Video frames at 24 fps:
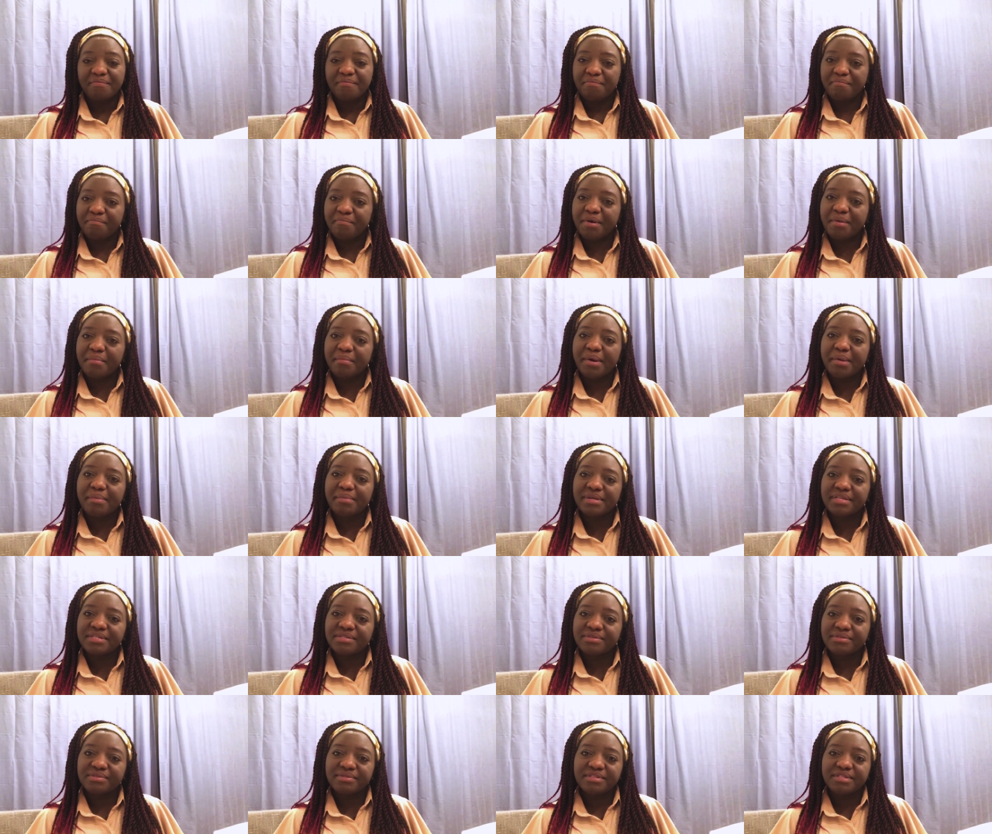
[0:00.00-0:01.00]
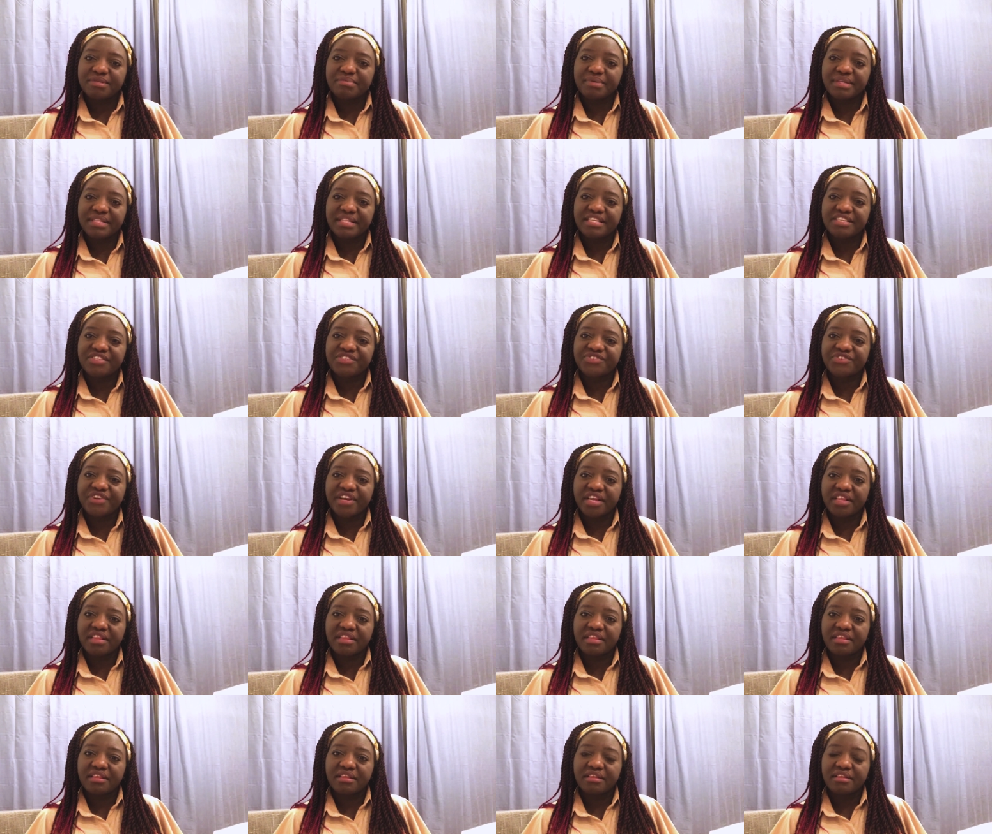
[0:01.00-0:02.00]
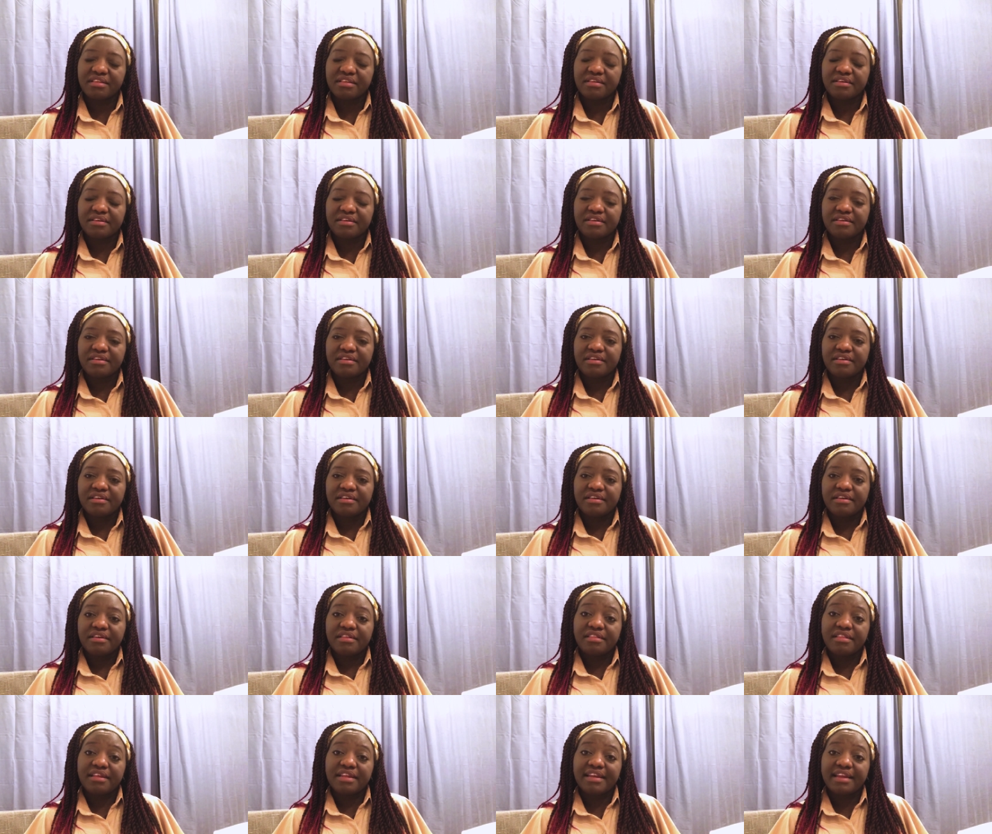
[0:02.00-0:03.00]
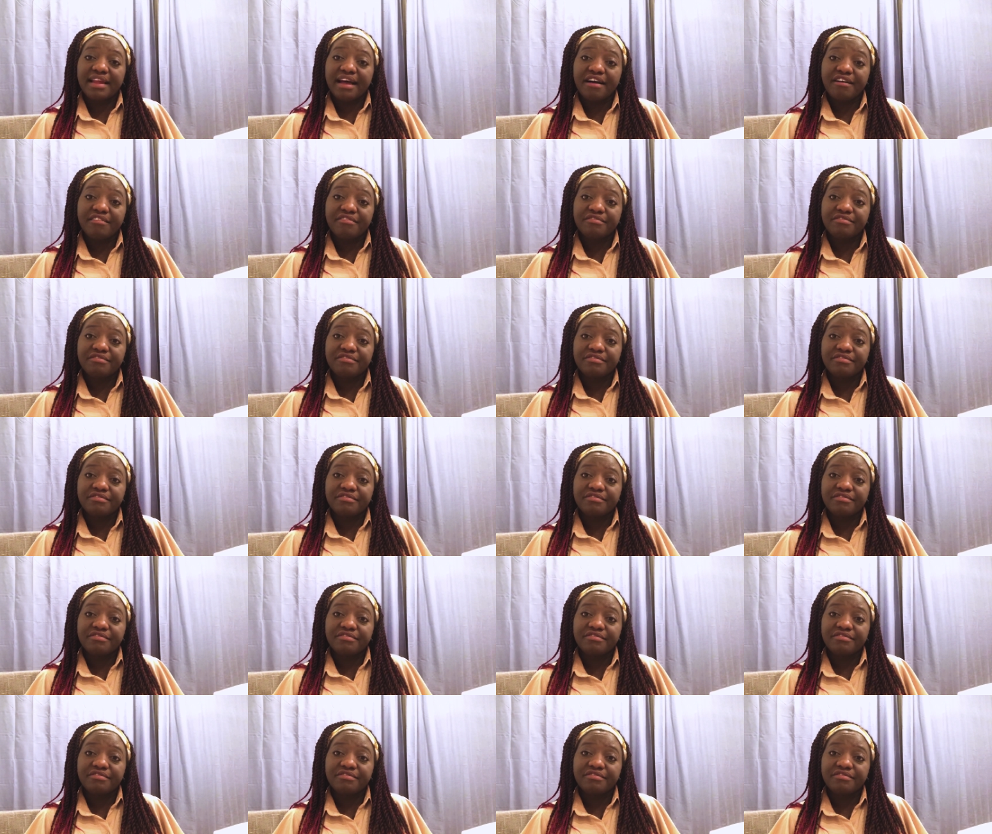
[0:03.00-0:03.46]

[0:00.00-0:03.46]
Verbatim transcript: My mom has always been the strength, the love,